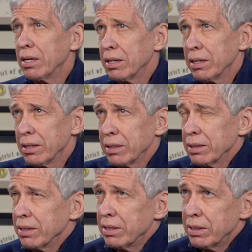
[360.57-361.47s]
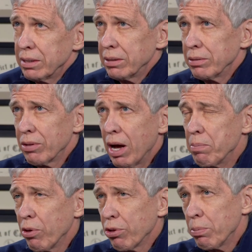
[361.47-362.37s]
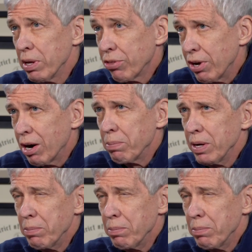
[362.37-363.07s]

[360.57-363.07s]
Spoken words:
hypothermia therapy